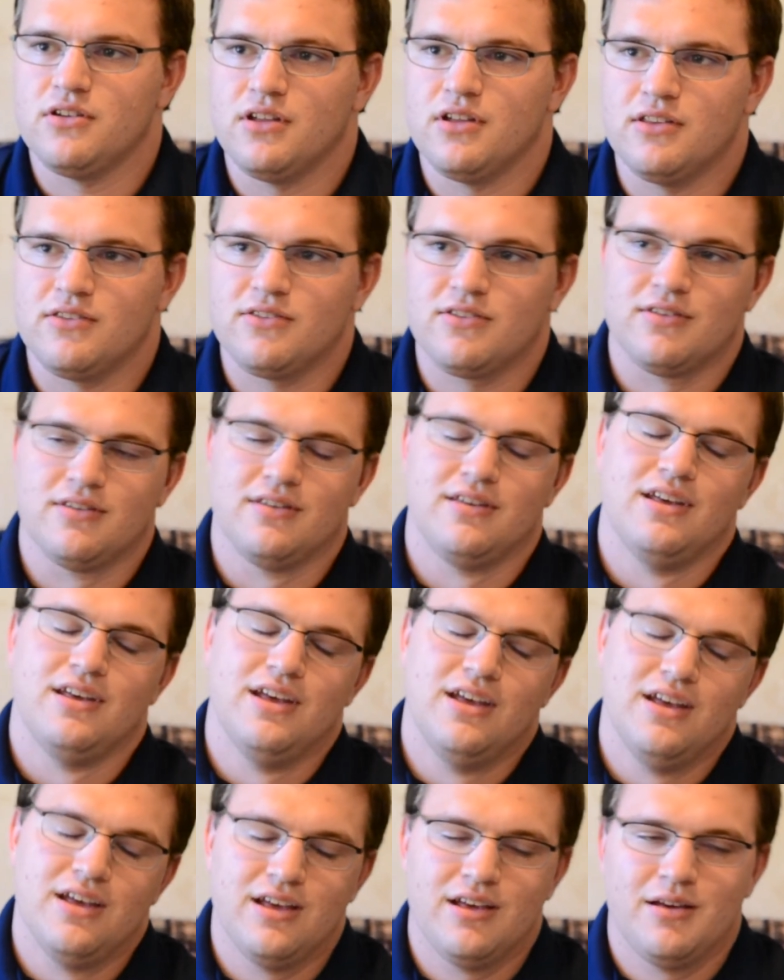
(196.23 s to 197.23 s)

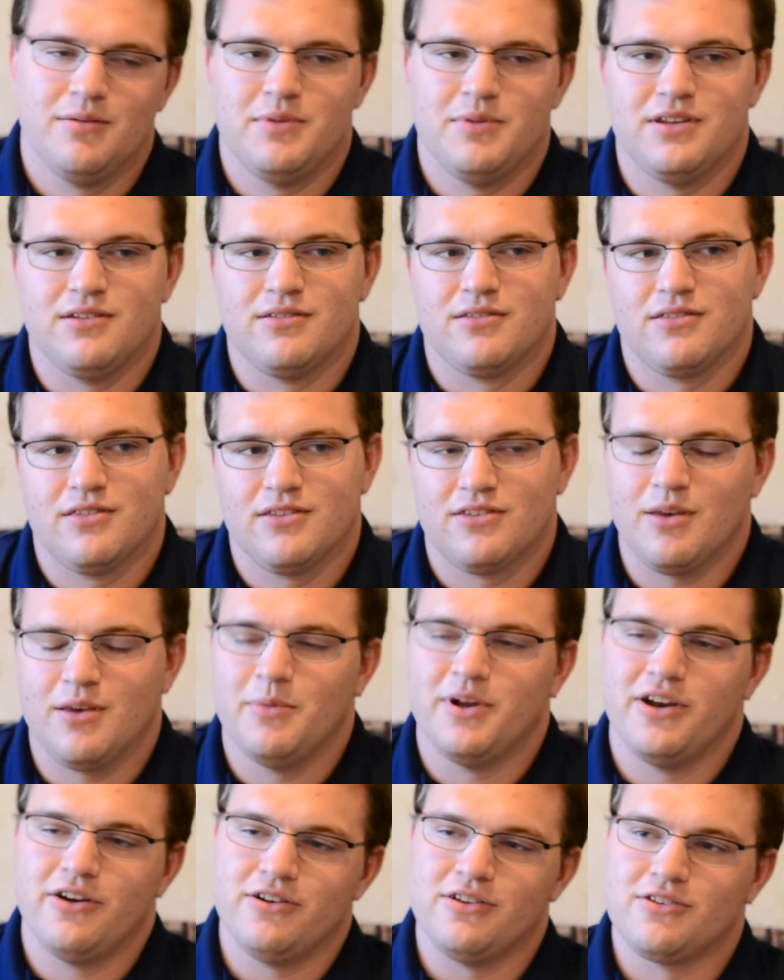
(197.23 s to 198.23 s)
The
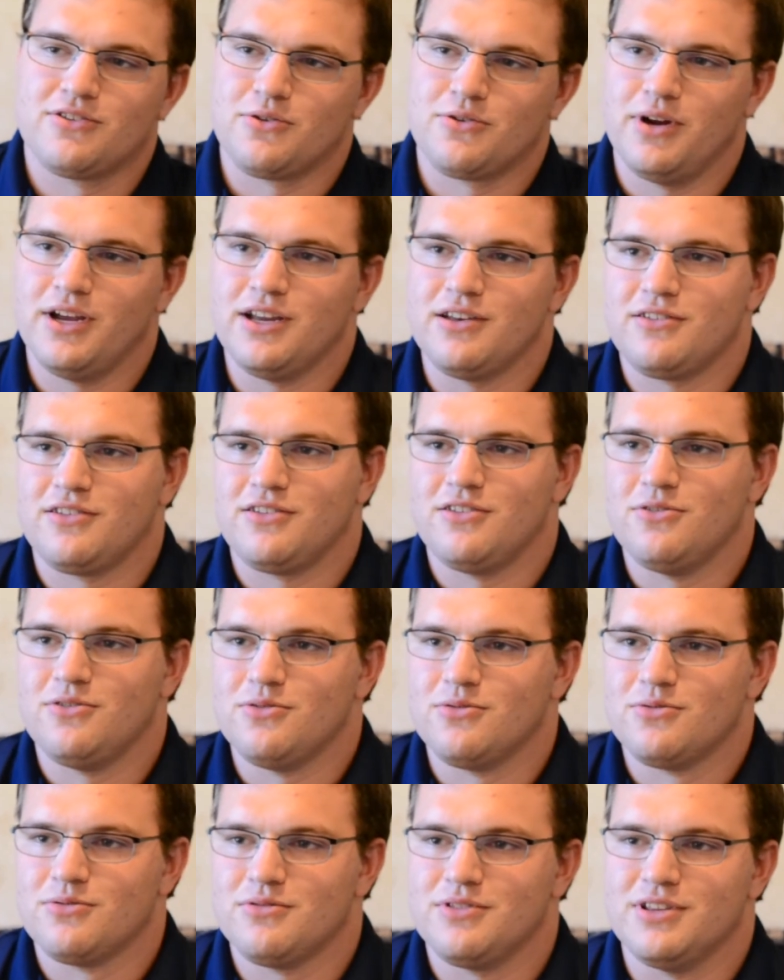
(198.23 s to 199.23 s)
seminary is great to
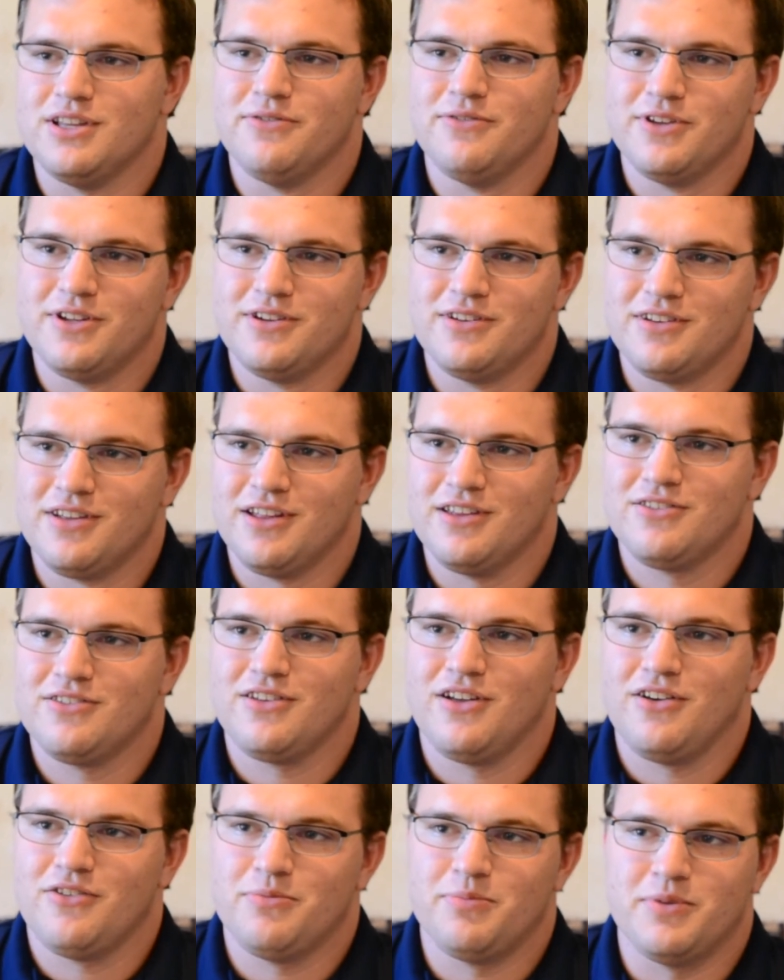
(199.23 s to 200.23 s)
live in and
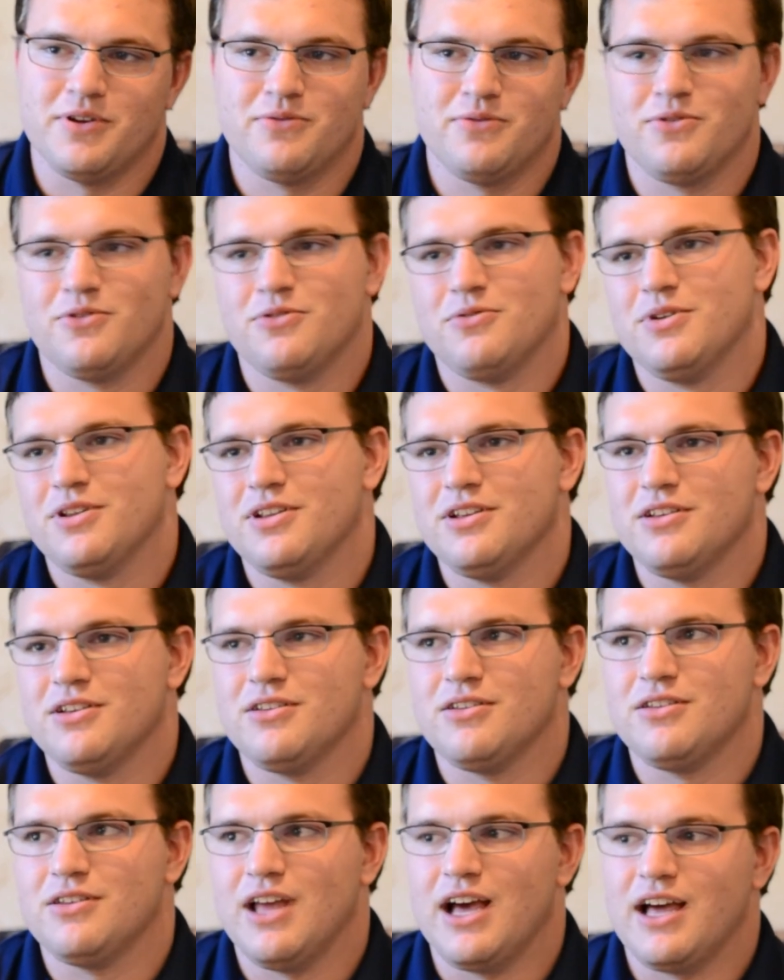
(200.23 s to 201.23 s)
stuff, but if you're really
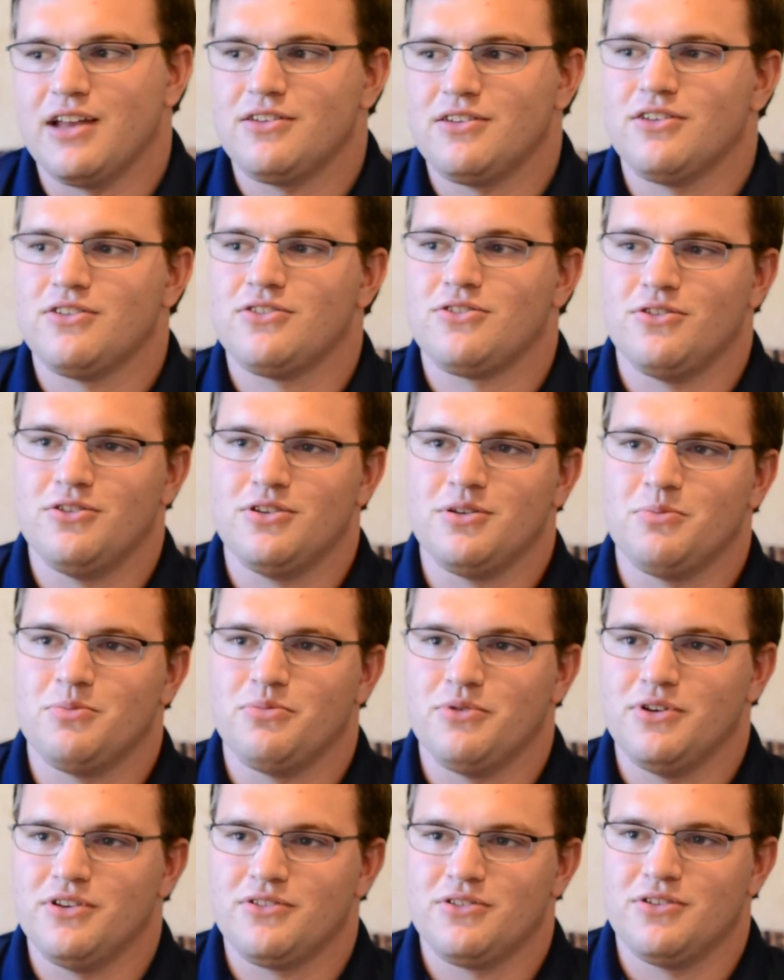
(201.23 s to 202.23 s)
not discerning
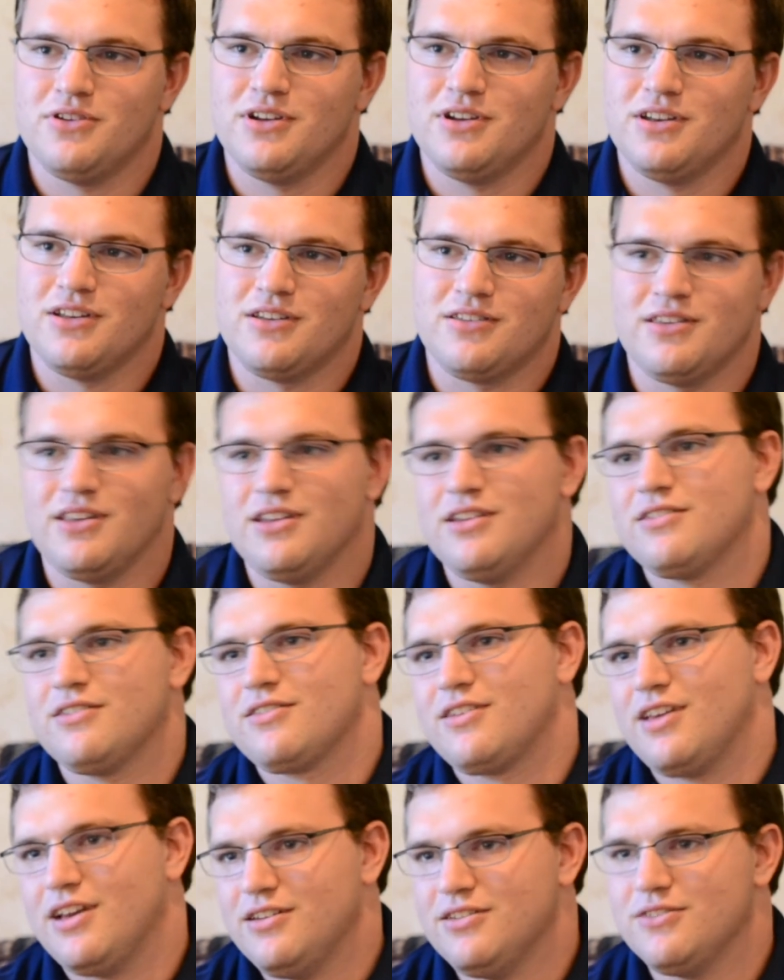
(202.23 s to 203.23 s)
priesthood in it, then it's
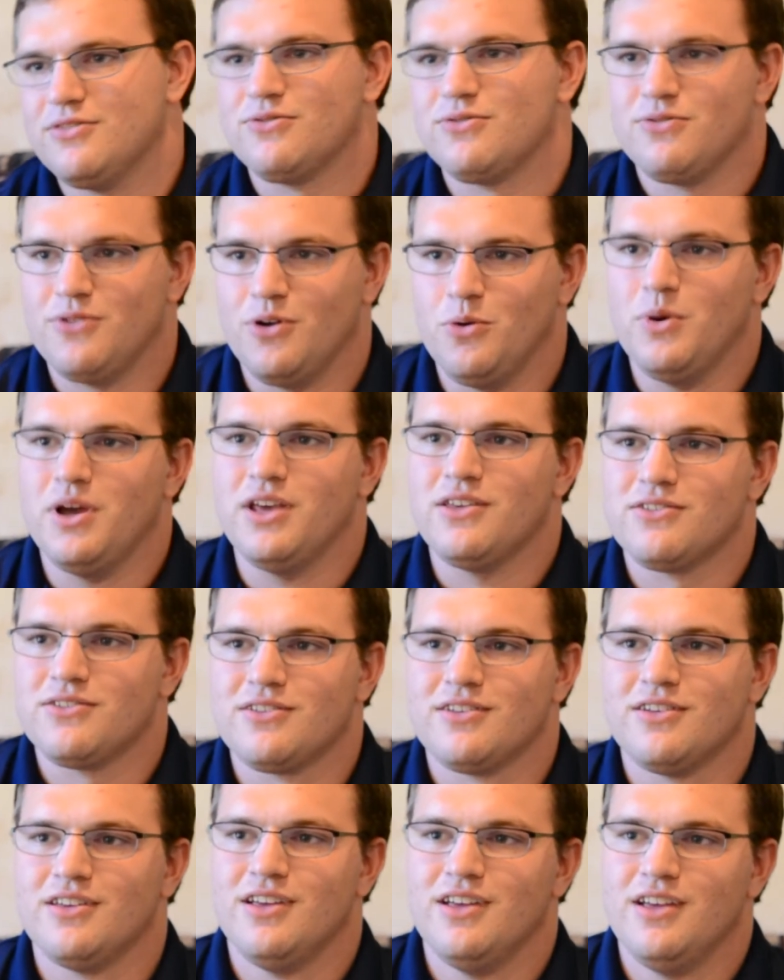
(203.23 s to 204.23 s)
kind of a waste,
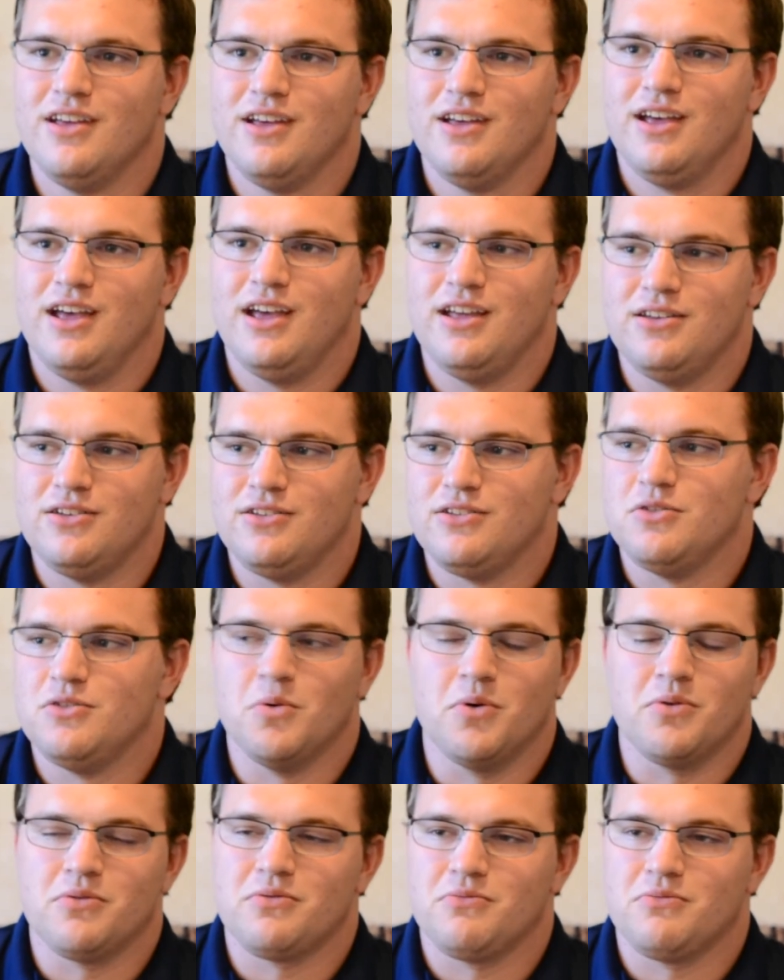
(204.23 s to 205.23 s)
and you
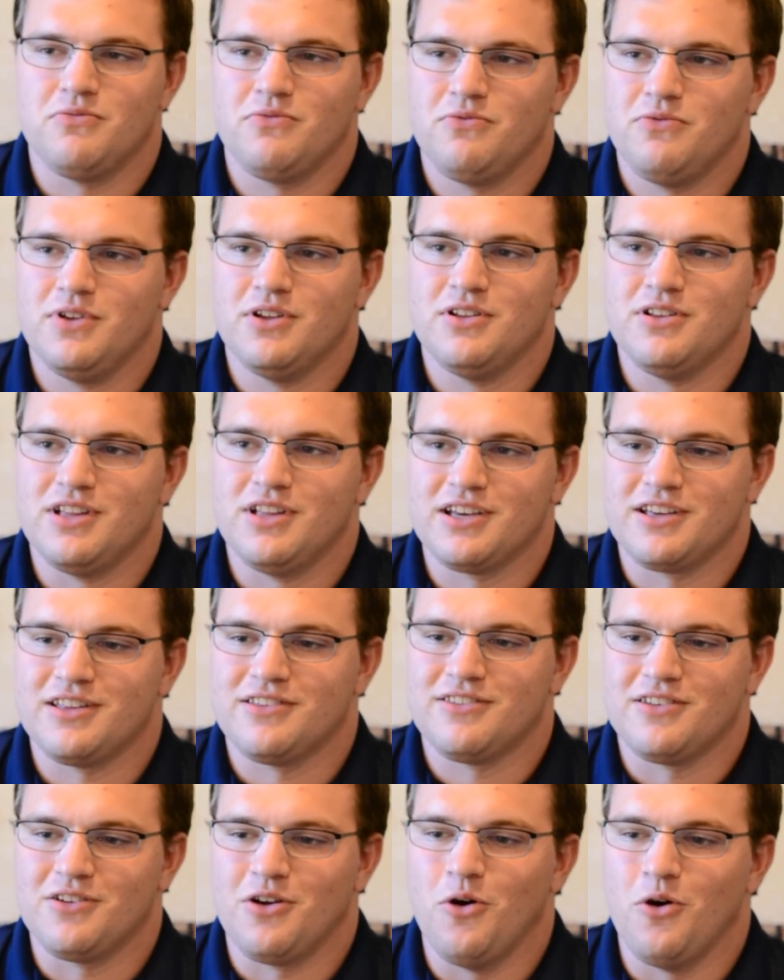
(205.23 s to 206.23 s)
won't feel like
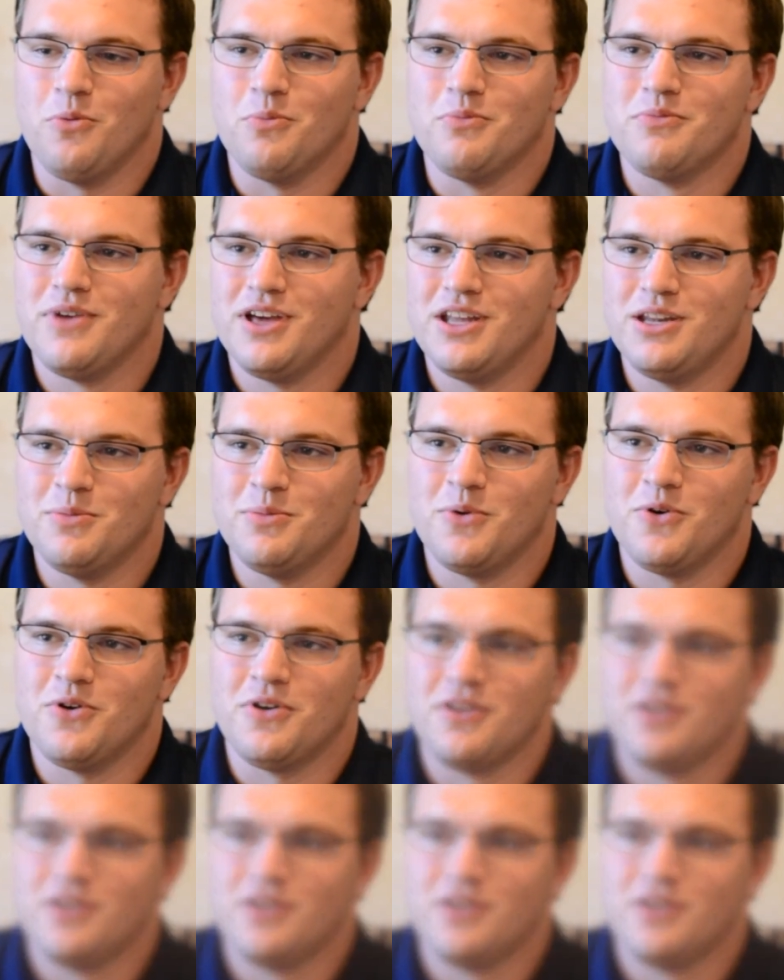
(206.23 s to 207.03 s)
it's a home anymore.